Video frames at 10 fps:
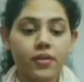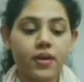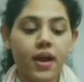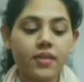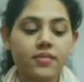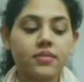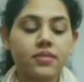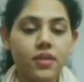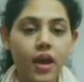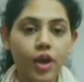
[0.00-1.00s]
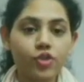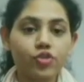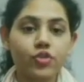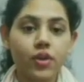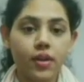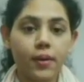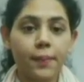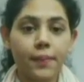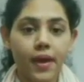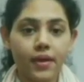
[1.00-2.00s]
Her brother has dash
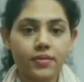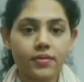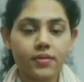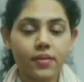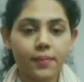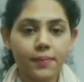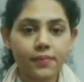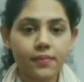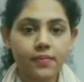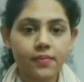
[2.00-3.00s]
color pants.